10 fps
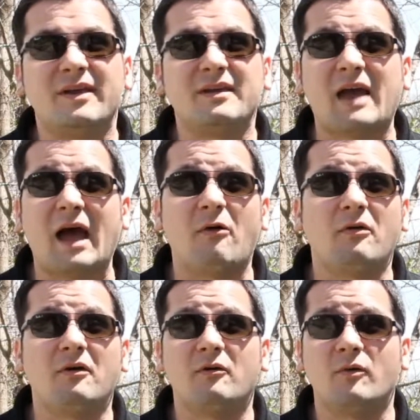an
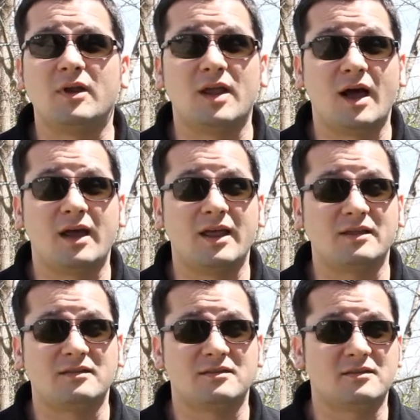hour or whatnot.
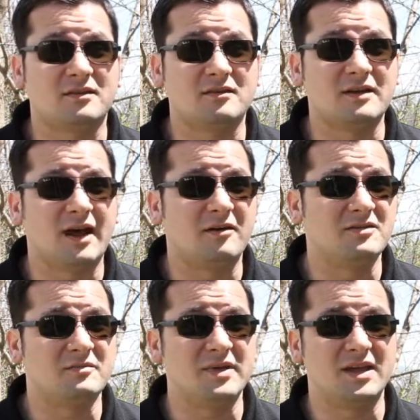Turned out
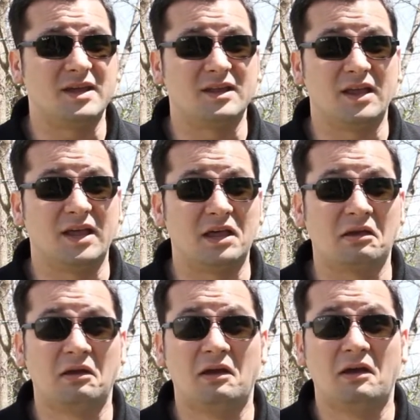to be like
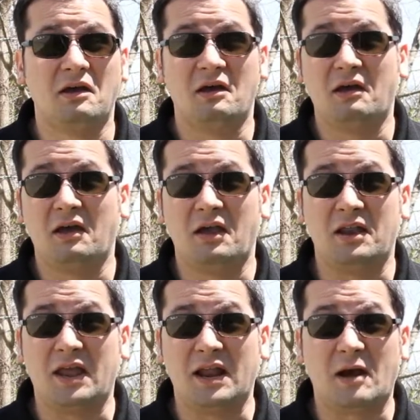an
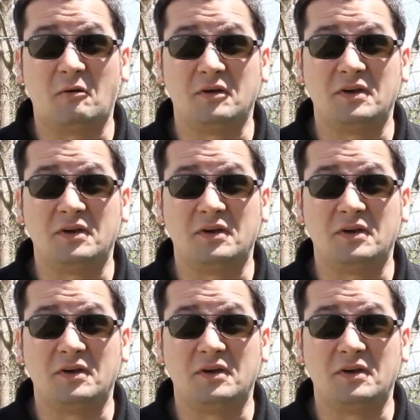8-hour